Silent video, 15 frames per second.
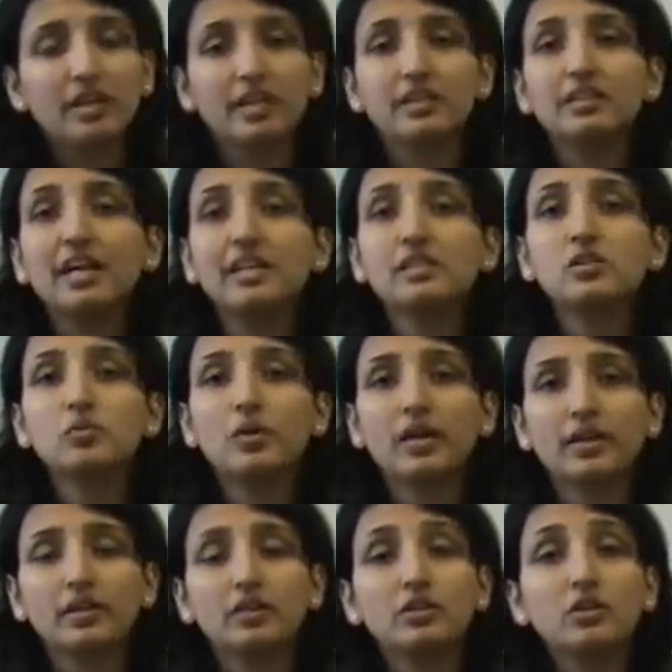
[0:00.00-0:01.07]
And that's
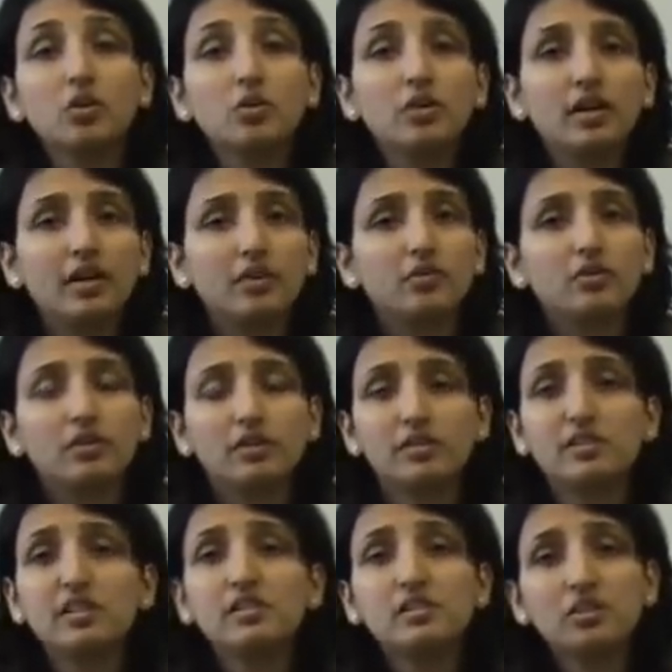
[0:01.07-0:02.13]
why yoga, a
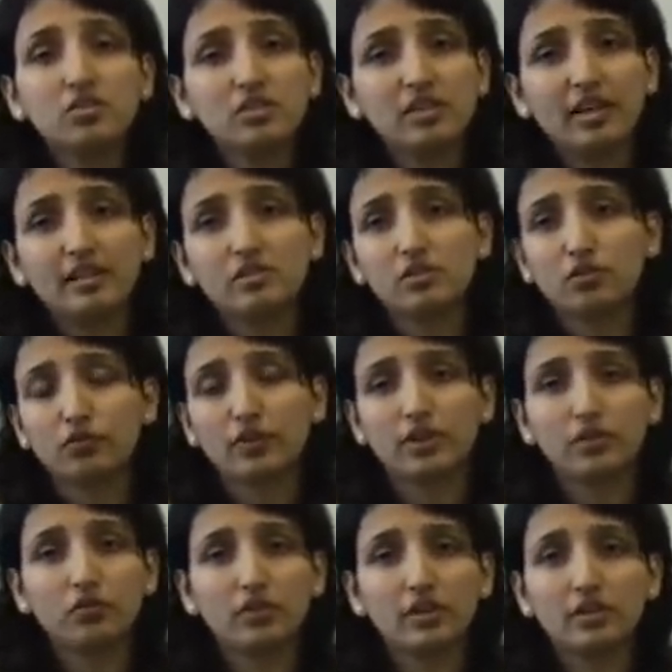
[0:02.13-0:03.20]
sister science of
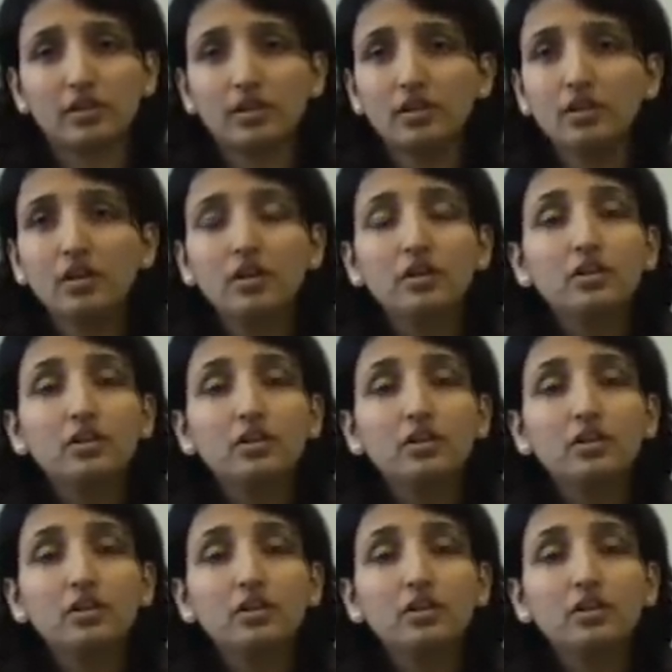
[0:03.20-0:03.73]
Ayurveda,